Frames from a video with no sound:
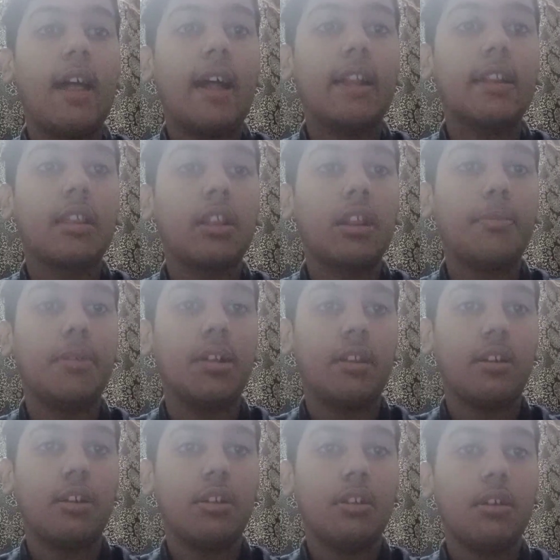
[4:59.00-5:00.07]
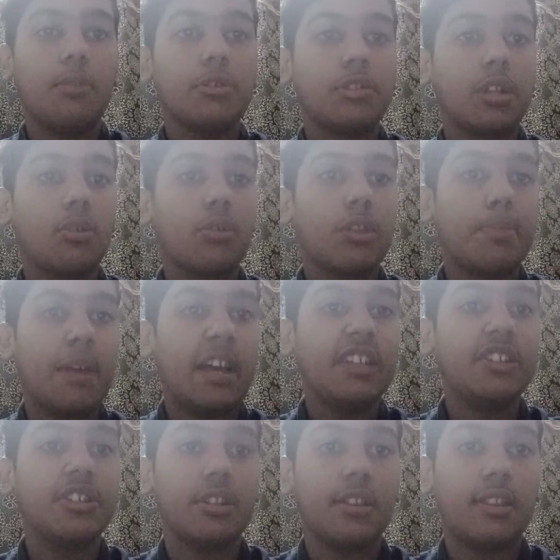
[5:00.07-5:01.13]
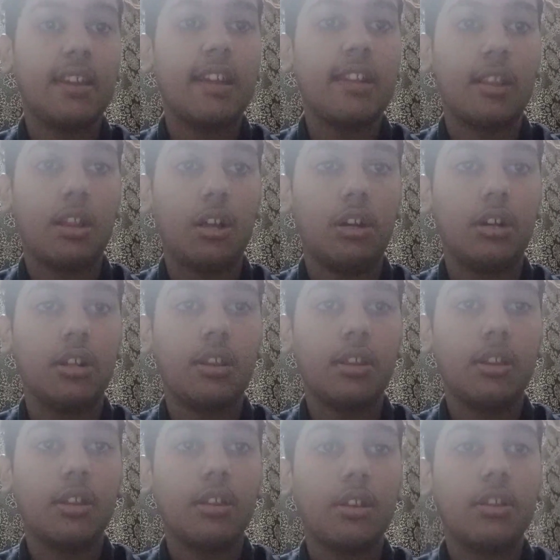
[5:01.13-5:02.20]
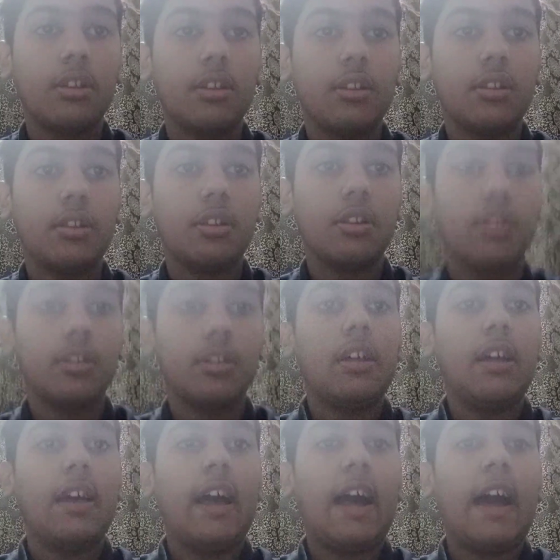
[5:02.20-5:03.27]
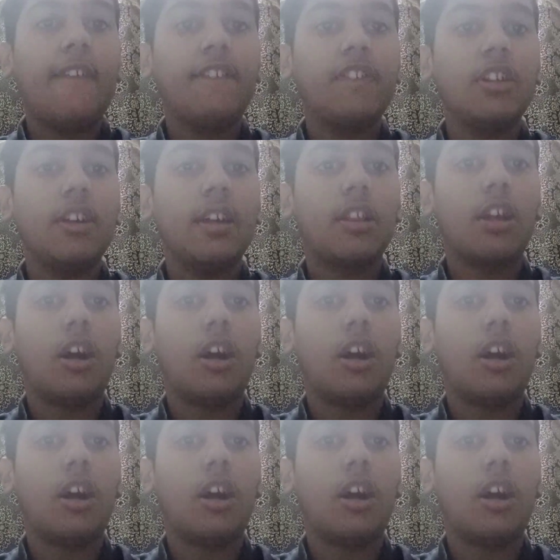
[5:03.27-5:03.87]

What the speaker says: and Sabr, which is also patience, in his heart. After his